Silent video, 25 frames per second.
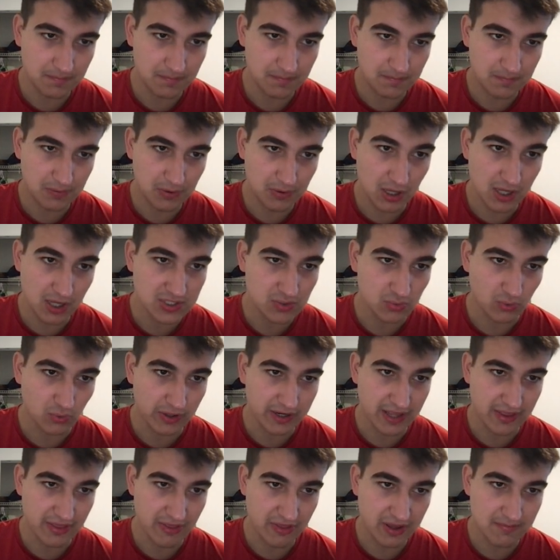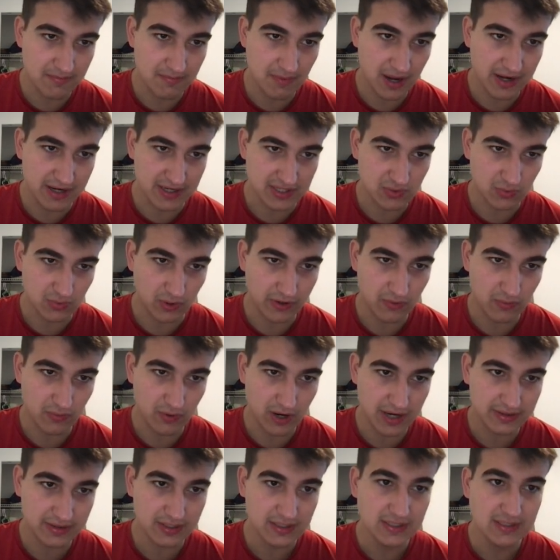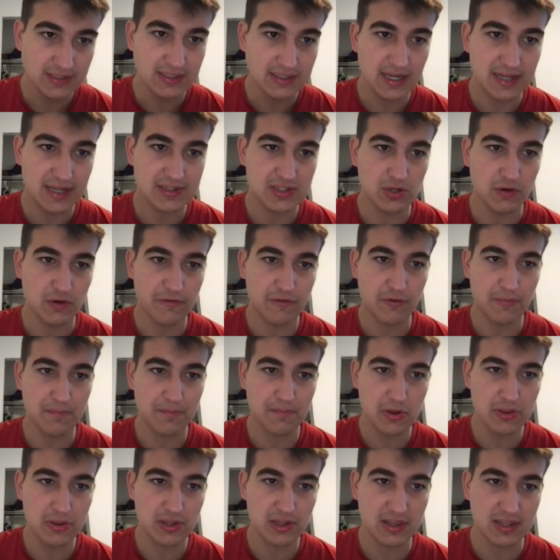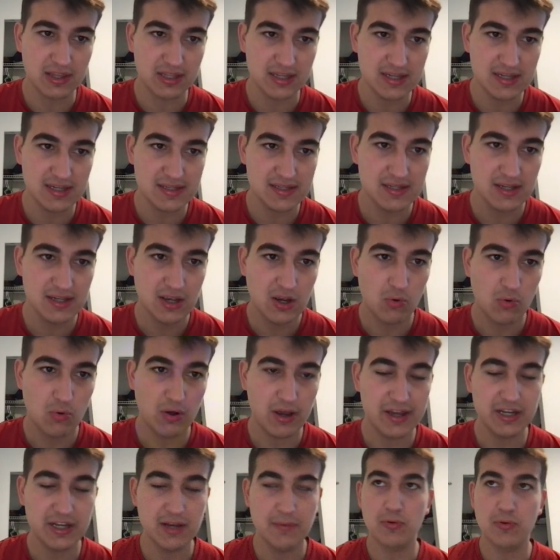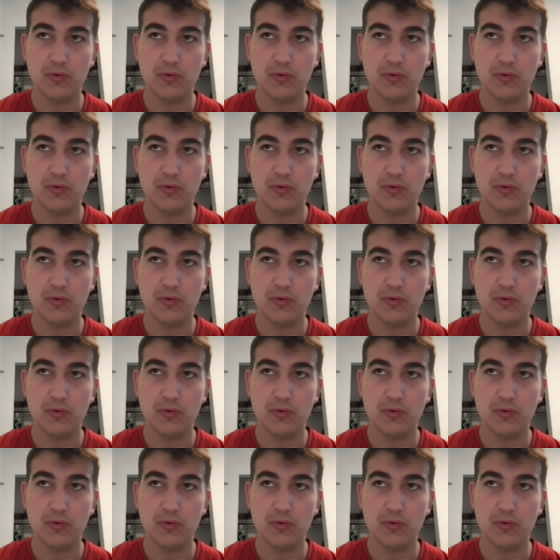+1 and then -1, right? And so for both of these, we'll end up